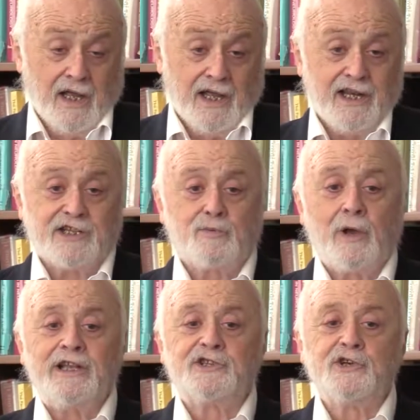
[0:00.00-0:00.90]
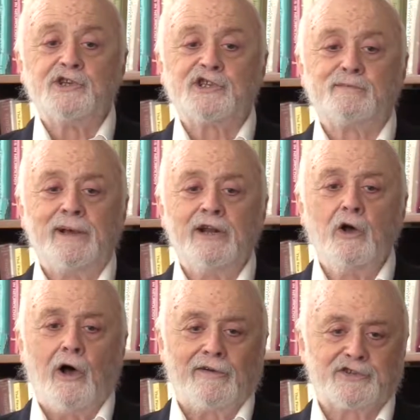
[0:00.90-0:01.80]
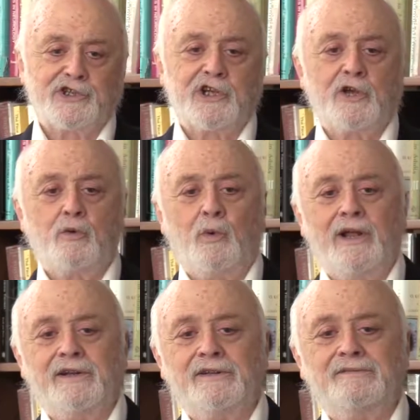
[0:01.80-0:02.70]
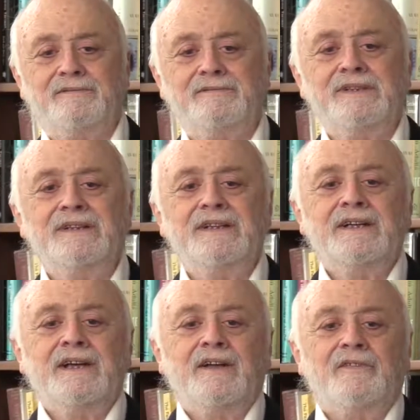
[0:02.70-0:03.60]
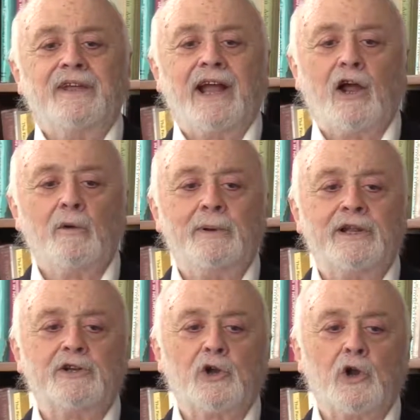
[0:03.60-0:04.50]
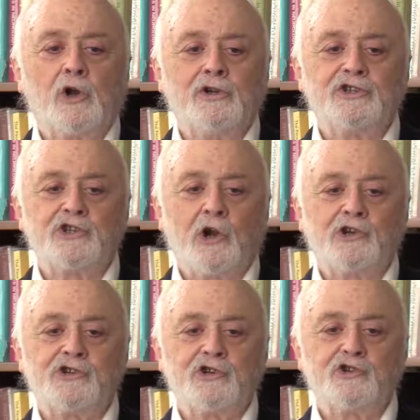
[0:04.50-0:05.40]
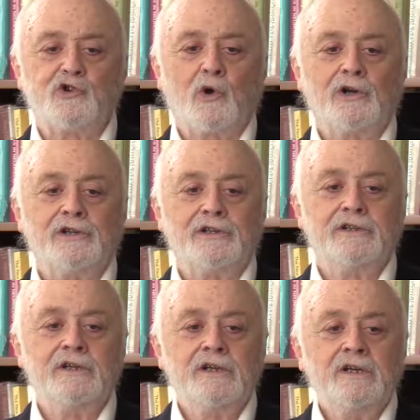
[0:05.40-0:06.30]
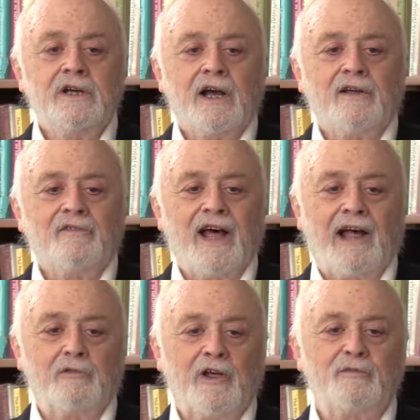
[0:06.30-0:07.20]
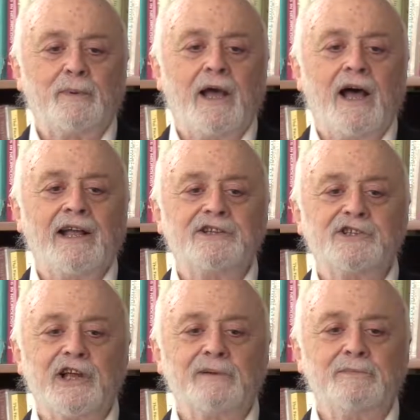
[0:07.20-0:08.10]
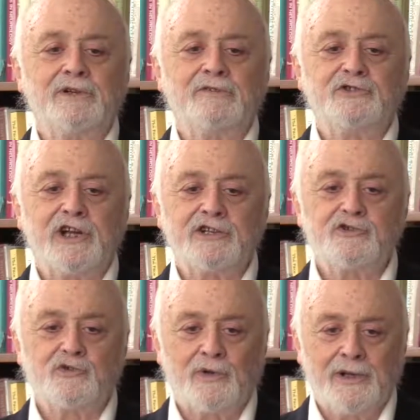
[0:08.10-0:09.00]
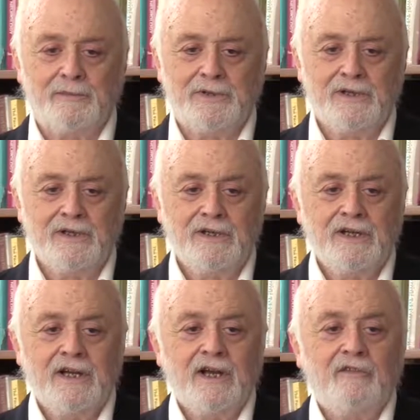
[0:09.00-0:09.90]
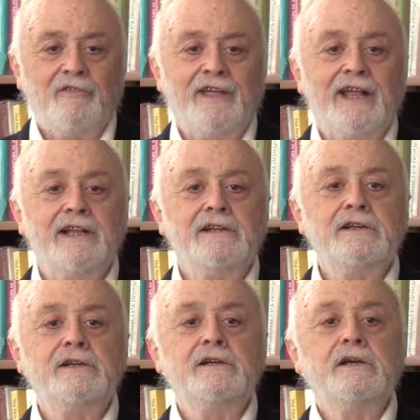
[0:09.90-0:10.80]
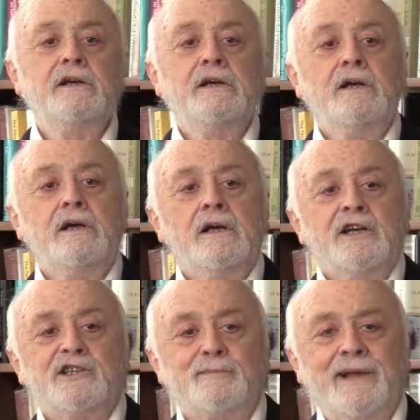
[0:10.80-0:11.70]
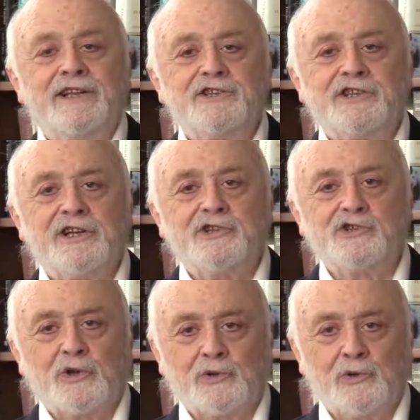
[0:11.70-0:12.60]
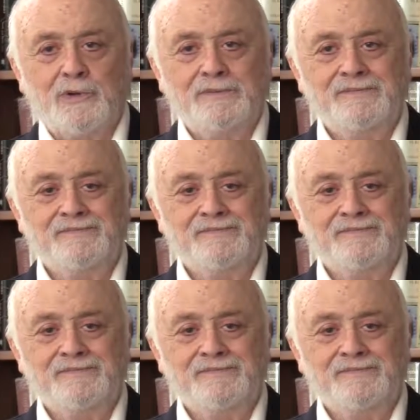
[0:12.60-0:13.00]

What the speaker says: It explains those spin-offs when the hairpin turn starts to shorten, a left behind segment of jet stream then spins in a circle